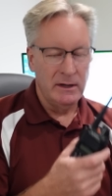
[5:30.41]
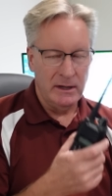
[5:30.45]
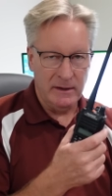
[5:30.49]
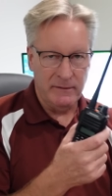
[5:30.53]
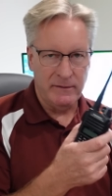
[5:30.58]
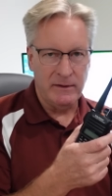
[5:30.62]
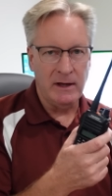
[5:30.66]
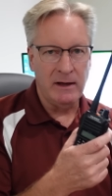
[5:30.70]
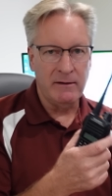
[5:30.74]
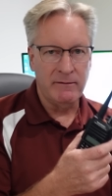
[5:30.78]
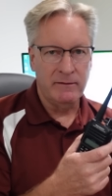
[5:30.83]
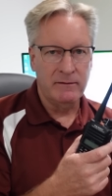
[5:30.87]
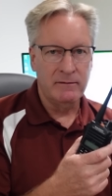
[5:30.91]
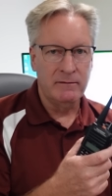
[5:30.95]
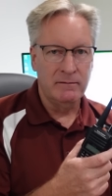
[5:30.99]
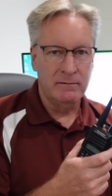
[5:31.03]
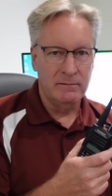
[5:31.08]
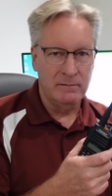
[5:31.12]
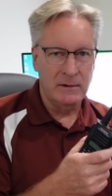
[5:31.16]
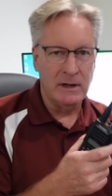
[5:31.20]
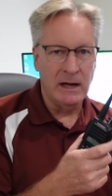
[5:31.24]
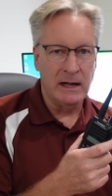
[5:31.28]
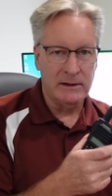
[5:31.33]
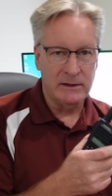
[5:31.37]
if they've
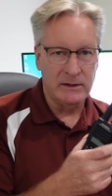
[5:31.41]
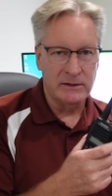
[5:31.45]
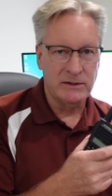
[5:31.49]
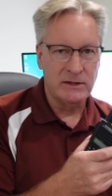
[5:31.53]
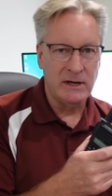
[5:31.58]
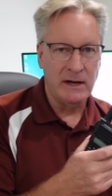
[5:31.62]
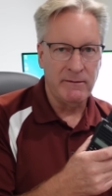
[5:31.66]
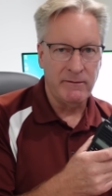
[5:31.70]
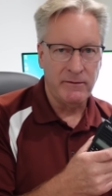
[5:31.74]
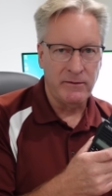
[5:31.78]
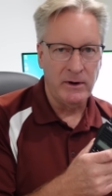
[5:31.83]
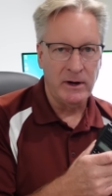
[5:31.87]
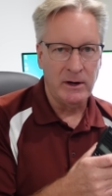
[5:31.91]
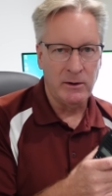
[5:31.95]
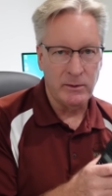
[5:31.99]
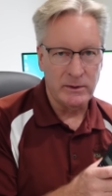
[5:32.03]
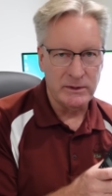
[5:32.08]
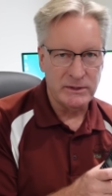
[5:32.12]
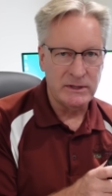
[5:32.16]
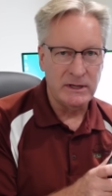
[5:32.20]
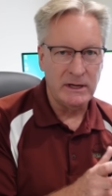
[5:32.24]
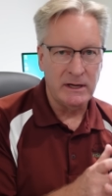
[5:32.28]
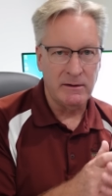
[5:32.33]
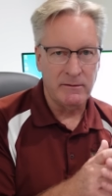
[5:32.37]
got the same
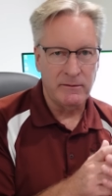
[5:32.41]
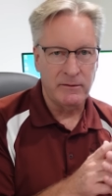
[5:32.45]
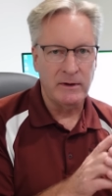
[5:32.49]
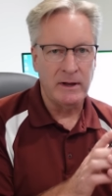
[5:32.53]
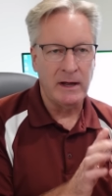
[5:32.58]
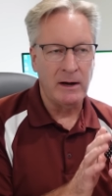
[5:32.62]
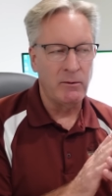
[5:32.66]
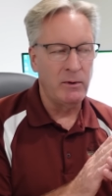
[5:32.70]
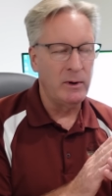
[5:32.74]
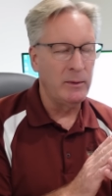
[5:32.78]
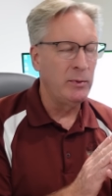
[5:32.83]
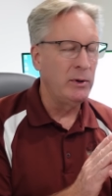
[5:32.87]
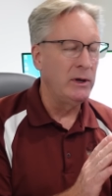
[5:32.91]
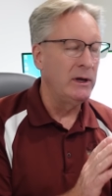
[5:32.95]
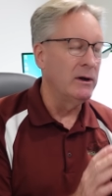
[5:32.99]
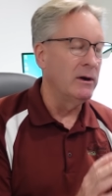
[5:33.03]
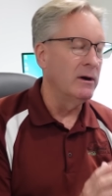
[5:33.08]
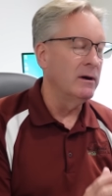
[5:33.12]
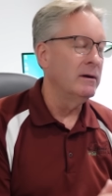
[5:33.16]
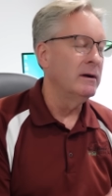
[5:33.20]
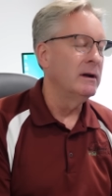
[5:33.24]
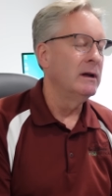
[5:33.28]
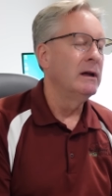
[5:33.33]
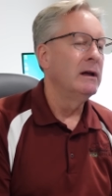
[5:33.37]
frequency in for that
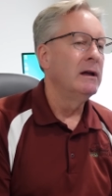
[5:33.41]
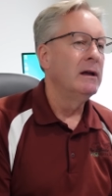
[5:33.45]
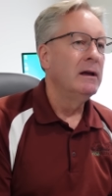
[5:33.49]
repeater.